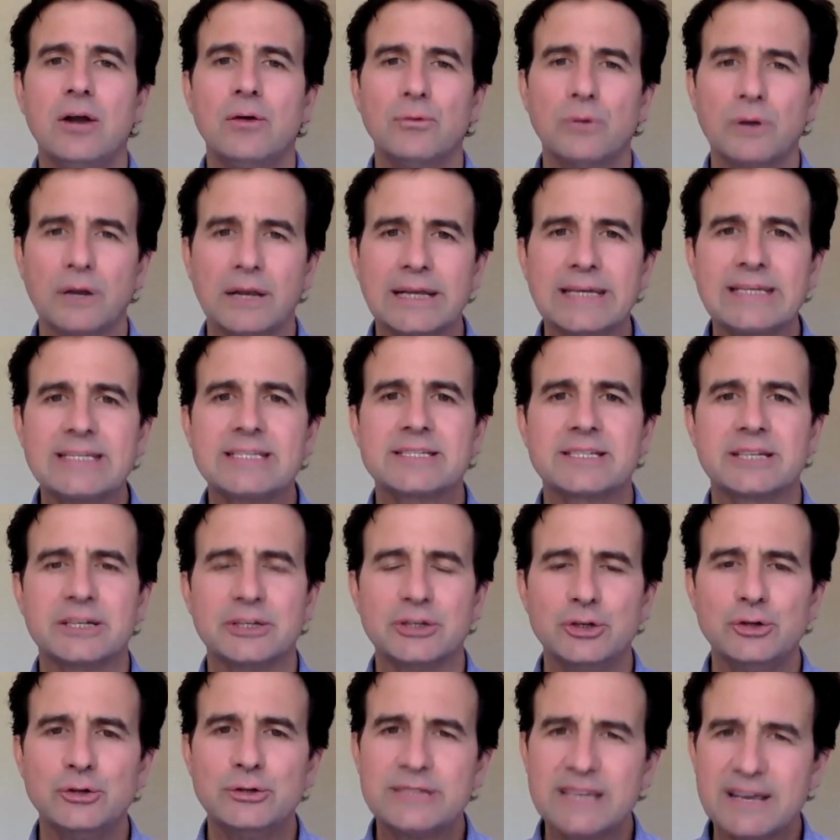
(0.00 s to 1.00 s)
released a
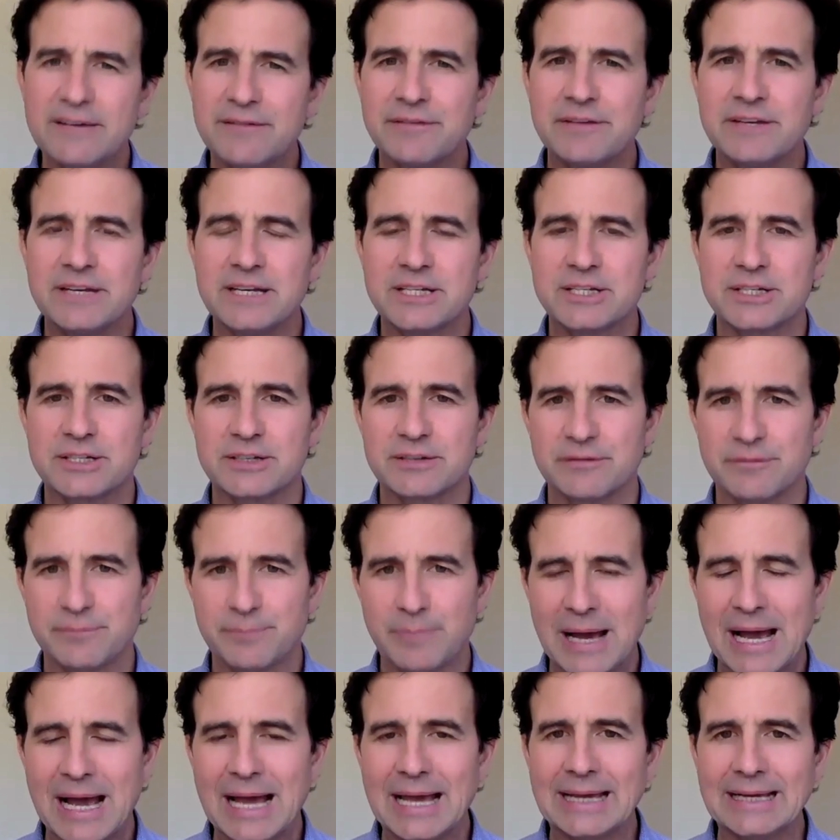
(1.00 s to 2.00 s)
new definition of
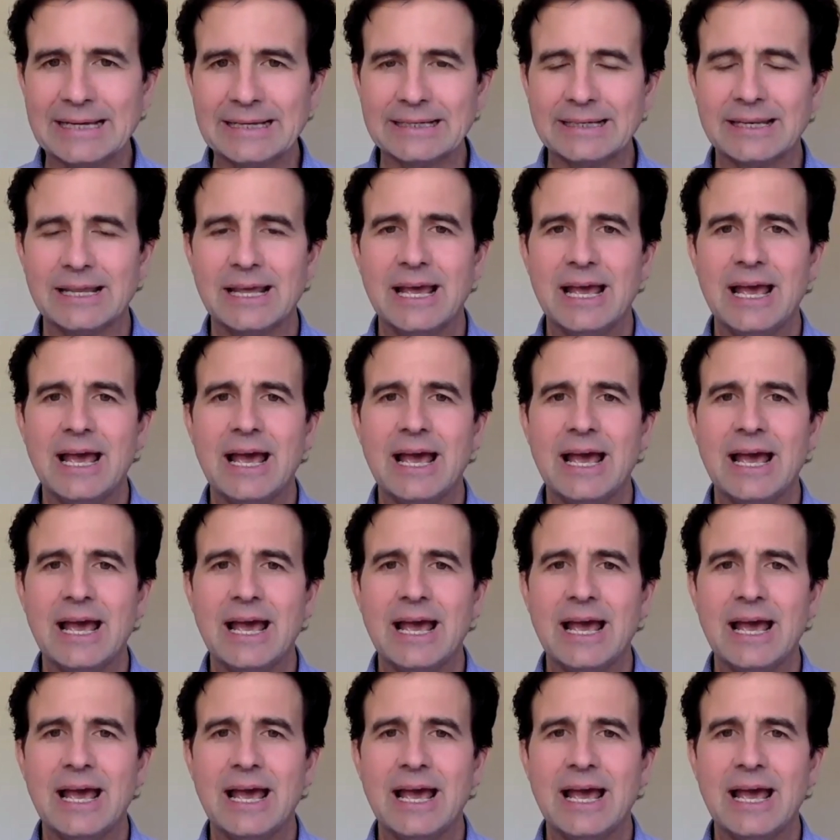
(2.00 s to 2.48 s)
pain.